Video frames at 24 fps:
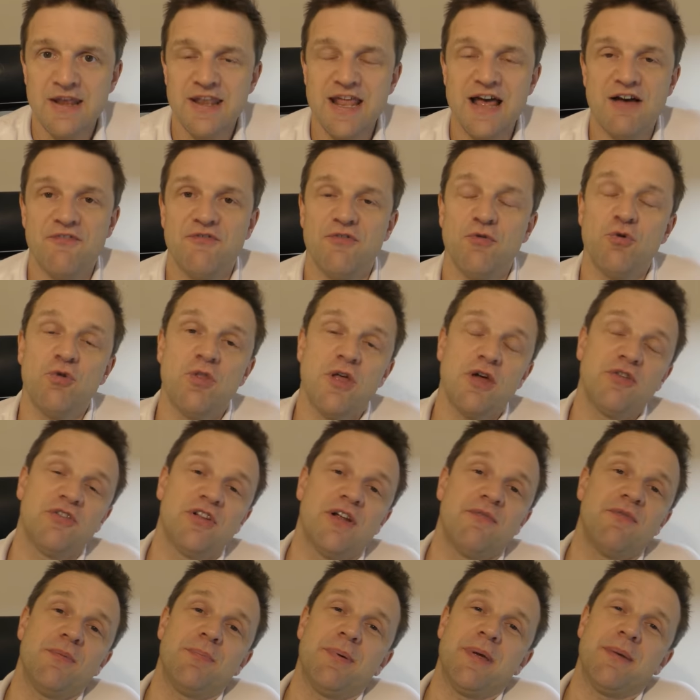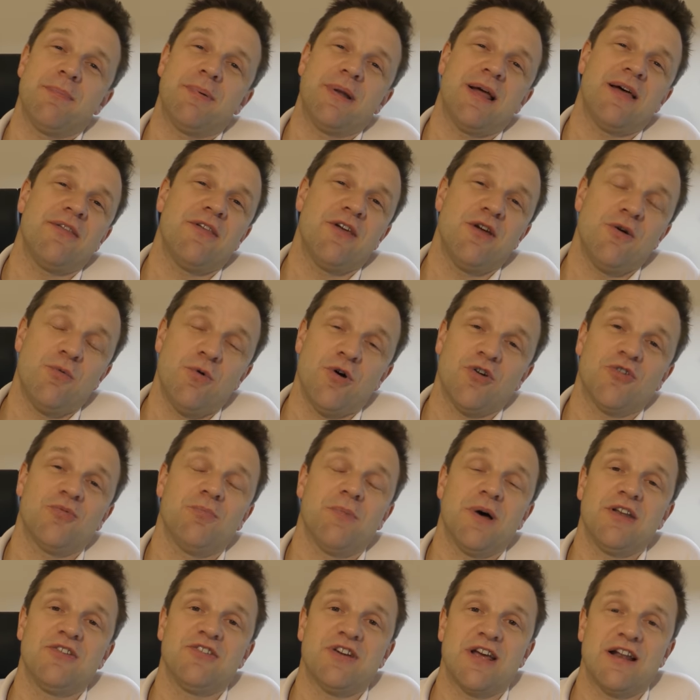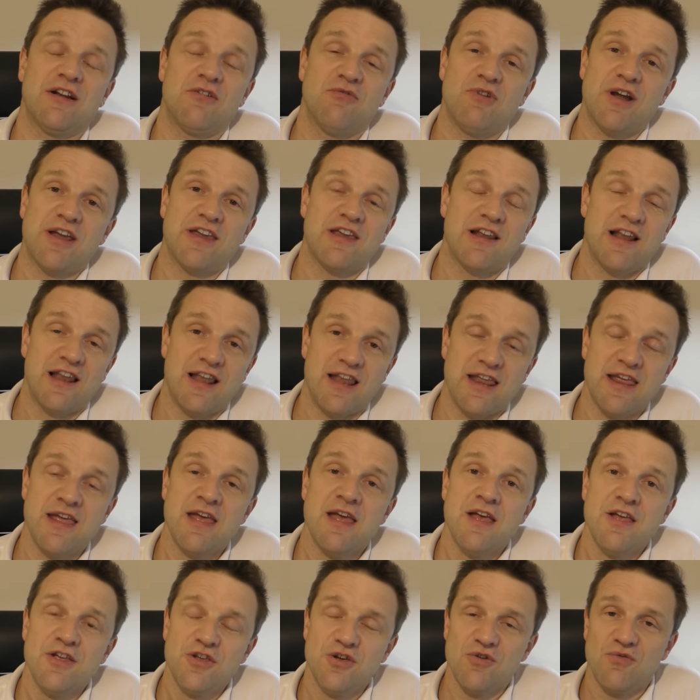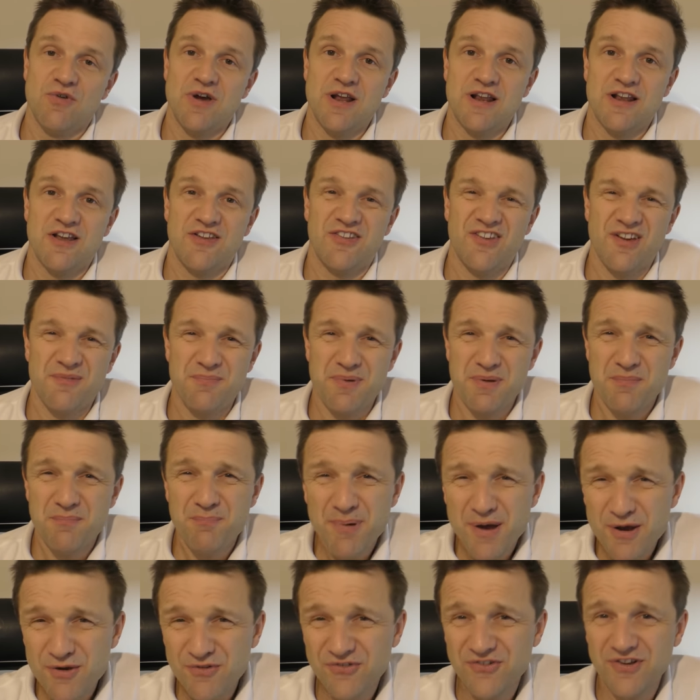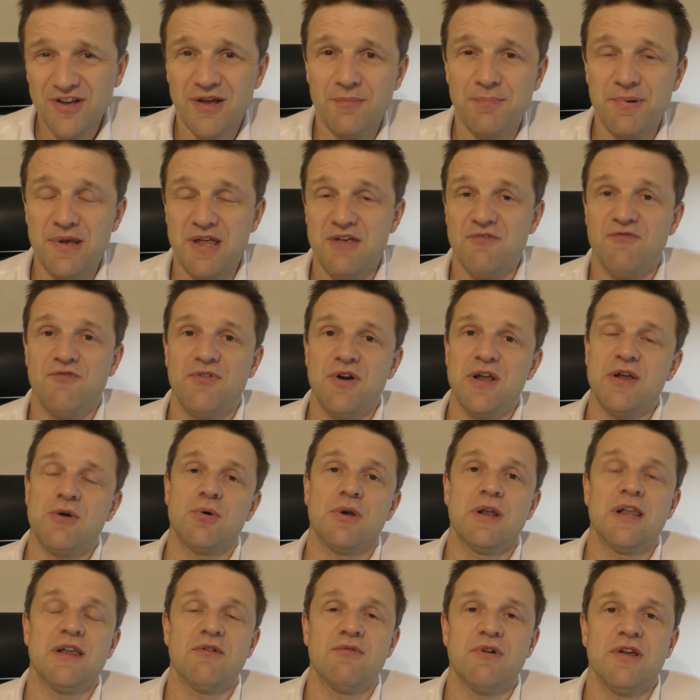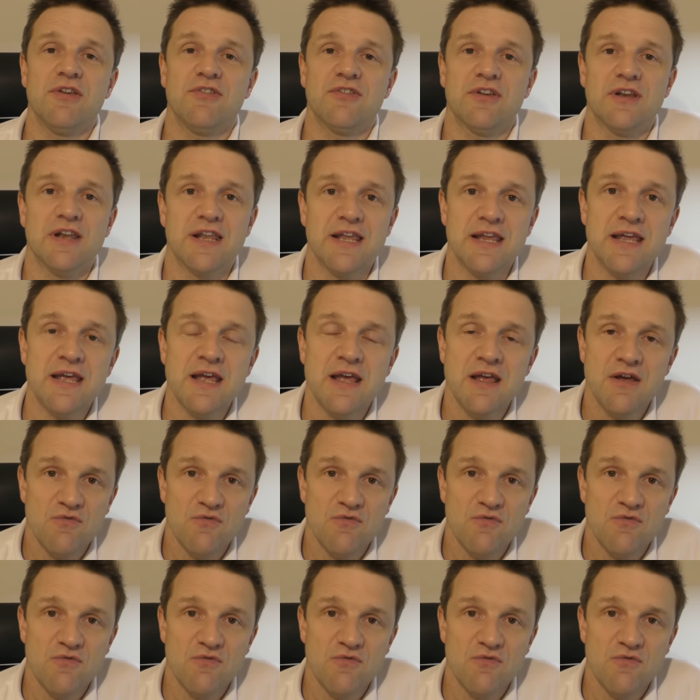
Now, for all those lovely people out there who watch my channel regularly, you'll realise I've been posting a bit infrequently recently.